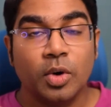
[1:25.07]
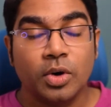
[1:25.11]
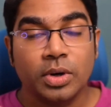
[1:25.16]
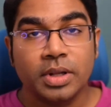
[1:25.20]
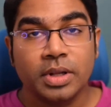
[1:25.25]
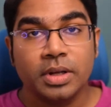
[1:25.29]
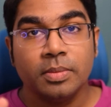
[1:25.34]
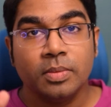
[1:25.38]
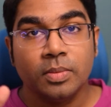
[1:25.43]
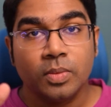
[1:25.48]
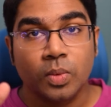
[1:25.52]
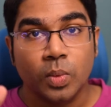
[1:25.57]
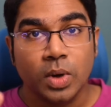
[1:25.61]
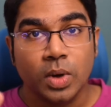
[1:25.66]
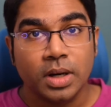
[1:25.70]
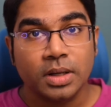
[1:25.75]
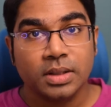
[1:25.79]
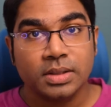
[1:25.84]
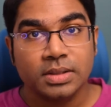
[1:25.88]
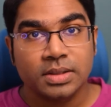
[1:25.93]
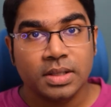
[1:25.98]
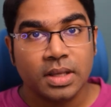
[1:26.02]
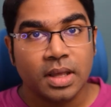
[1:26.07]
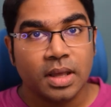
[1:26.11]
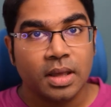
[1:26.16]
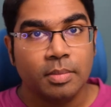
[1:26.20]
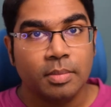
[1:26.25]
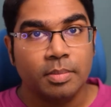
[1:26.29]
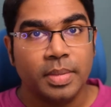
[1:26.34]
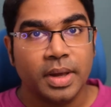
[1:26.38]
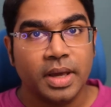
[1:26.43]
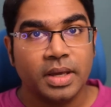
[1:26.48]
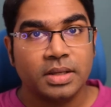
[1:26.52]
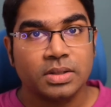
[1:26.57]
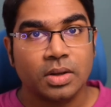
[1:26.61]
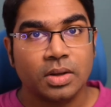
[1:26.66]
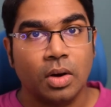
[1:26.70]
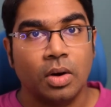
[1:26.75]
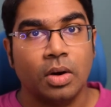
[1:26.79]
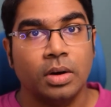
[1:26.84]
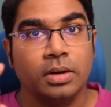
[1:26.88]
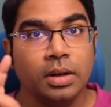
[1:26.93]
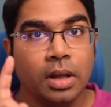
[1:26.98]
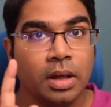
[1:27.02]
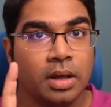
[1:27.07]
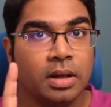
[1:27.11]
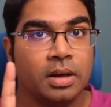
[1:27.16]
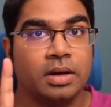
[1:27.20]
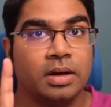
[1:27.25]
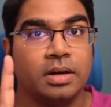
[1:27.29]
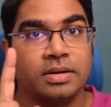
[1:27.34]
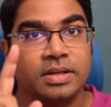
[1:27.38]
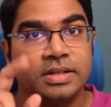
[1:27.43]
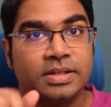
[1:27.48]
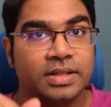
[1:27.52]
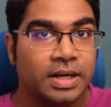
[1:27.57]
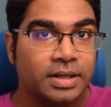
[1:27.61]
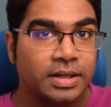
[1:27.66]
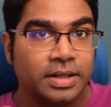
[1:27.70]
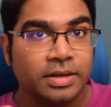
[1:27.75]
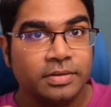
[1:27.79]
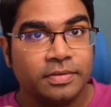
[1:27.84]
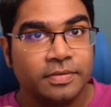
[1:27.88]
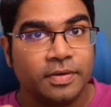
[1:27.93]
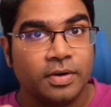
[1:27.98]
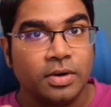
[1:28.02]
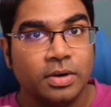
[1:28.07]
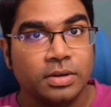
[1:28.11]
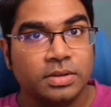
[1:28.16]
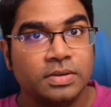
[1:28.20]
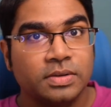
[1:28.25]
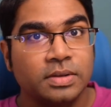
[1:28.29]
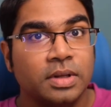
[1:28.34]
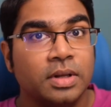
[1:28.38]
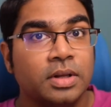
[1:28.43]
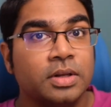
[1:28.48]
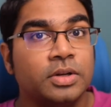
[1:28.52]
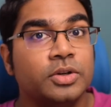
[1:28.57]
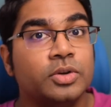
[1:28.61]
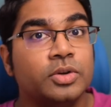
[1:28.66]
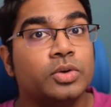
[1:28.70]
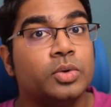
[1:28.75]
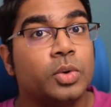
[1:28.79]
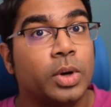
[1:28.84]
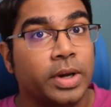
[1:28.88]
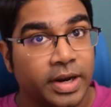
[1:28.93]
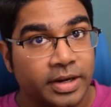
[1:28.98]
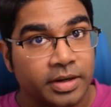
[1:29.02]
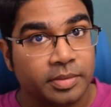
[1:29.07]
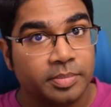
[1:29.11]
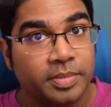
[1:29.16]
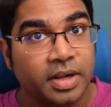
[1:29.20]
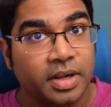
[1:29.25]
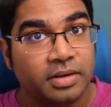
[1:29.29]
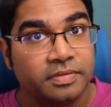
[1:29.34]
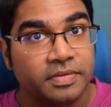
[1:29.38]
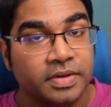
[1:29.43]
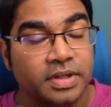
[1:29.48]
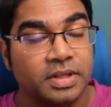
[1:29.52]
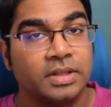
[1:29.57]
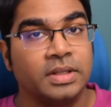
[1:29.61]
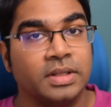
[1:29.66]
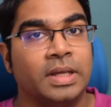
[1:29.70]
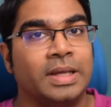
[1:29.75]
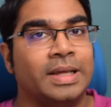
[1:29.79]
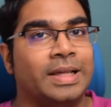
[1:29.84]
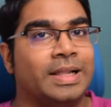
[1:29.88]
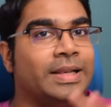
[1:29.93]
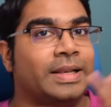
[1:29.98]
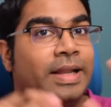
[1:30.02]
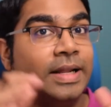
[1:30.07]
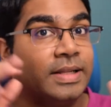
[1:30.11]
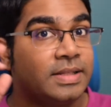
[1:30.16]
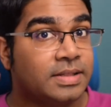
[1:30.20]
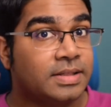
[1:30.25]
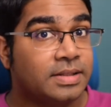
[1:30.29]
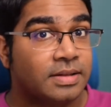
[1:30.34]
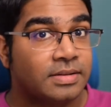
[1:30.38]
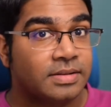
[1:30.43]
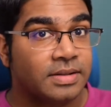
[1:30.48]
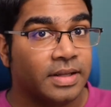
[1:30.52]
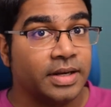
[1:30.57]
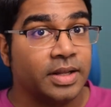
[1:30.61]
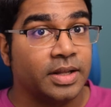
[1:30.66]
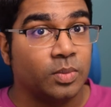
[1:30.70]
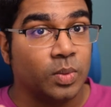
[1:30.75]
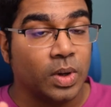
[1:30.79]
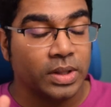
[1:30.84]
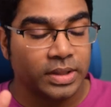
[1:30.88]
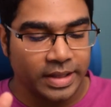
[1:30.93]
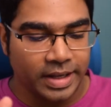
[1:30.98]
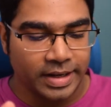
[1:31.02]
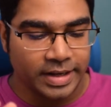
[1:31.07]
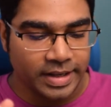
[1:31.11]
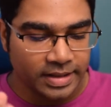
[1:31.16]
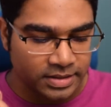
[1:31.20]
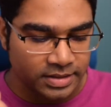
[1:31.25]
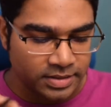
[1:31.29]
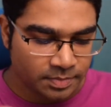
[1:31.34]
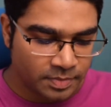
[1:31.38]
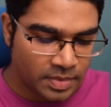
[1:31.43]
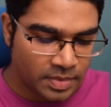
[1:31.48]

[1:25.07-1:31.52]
motor works based on a resultant force due to a catapult field. Let's study what that is.